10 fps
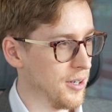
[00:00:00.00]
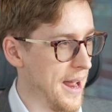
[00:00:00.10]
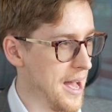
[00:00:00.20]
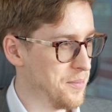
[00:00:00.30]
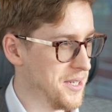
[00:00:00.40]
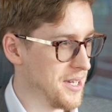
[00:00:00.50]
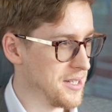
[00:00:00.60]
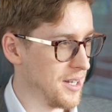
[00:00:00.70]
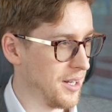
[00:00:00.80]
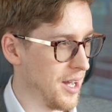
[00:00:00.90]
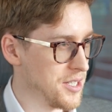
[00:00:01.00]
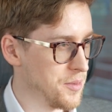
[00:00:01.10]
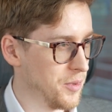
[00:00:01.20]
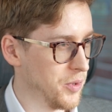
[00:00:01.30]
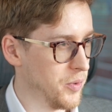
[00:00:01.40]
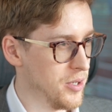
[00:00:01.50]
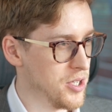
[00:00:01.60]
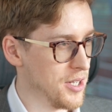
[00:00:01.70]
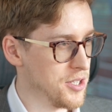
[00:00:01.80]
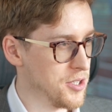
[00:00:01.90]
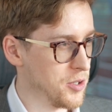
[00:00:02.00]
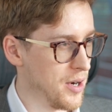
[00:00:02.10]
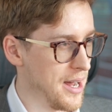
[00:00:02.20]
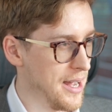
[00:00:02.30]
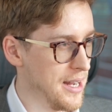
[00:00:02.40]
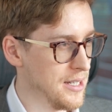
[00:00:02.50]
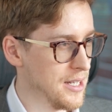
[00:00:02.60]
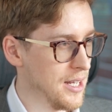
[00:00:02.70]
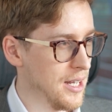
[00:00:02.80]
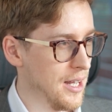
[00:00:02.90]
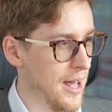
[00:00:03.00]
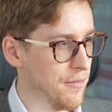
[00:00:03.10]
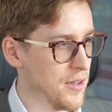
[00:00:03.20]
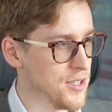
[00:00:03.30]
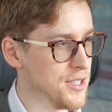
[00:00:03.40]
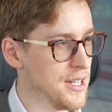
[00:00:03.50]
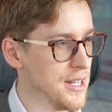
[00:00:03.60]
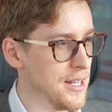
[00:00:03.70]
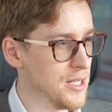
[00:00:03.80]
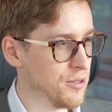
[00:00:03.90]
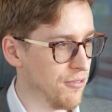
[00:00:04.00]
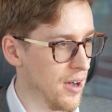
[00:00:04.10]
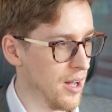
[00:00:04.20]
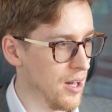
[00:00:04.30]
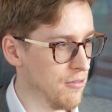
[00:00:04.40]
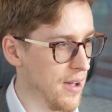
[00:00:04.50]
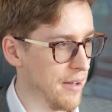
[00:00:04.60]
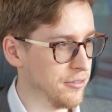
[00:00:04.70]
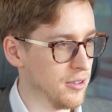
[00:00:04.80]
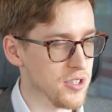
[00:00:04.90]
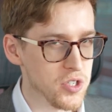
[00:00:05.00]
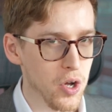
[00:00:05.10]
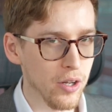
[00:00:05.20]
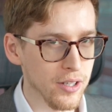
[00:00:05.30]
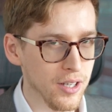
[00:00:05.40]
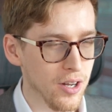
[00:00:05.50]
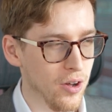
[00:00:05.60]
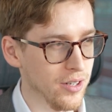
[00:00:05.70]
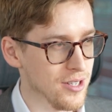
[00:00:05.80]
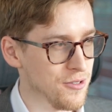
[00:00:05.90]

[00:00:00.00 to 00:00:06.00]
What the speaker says: happy Tesla customer who just tried FSD 12 after installing it on his